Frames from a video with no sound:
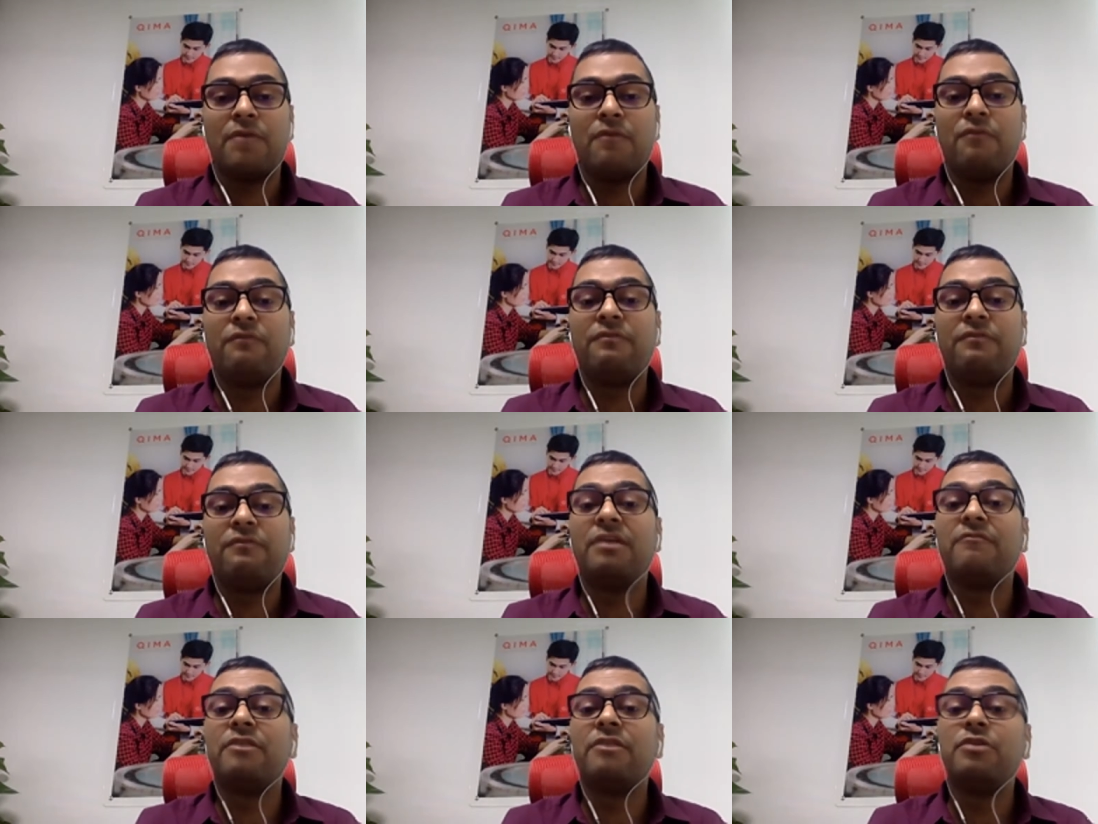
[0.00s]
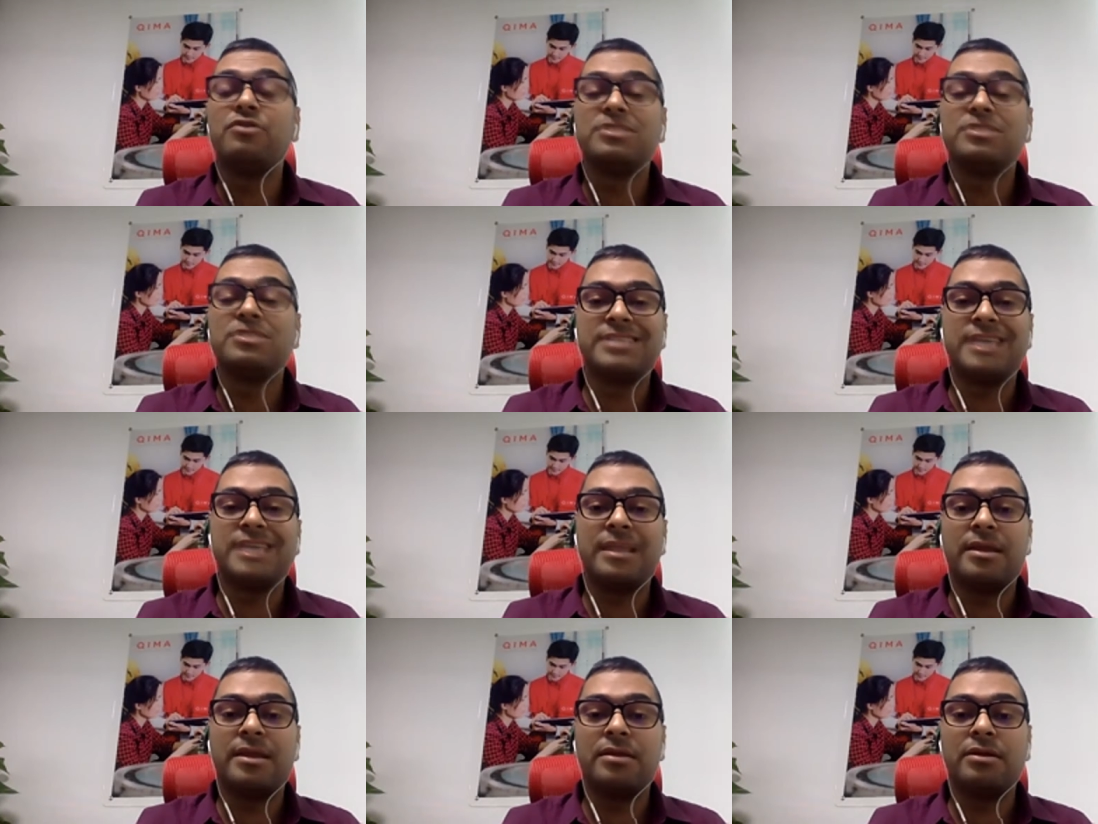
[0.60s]
where will you sell
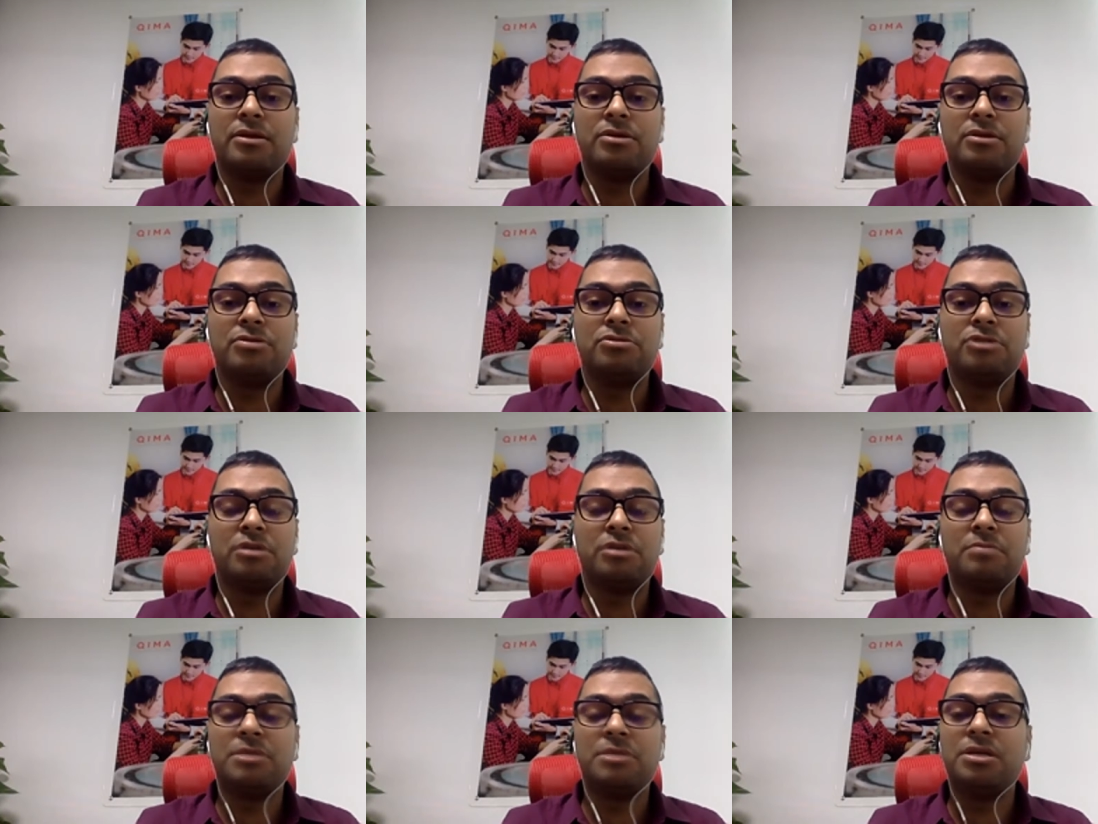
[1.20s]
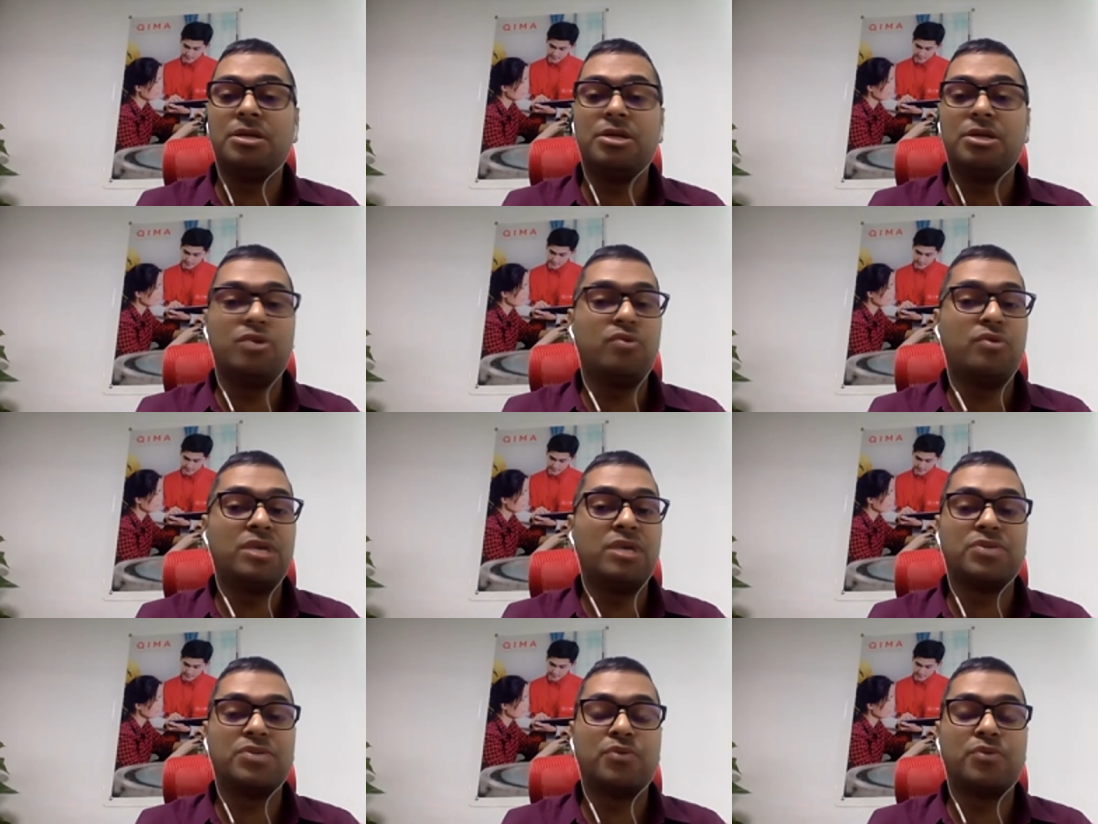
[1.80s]
it, Germany,
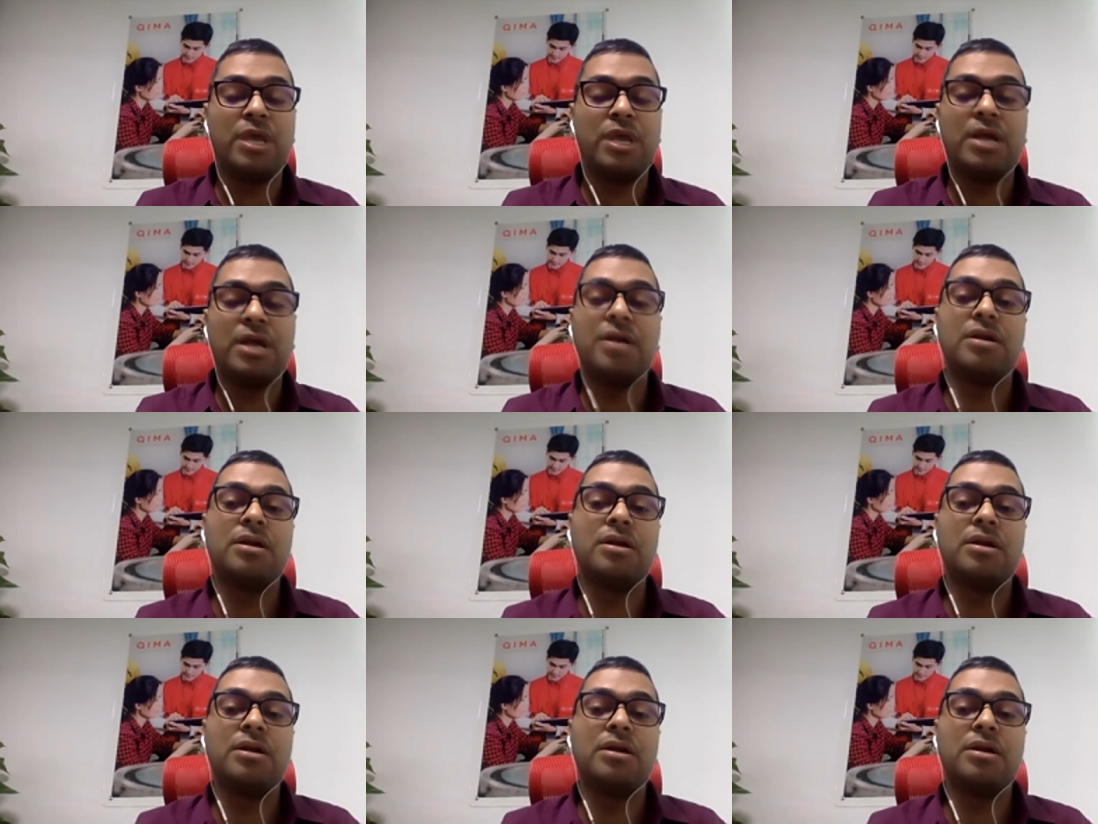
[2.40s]
US, where,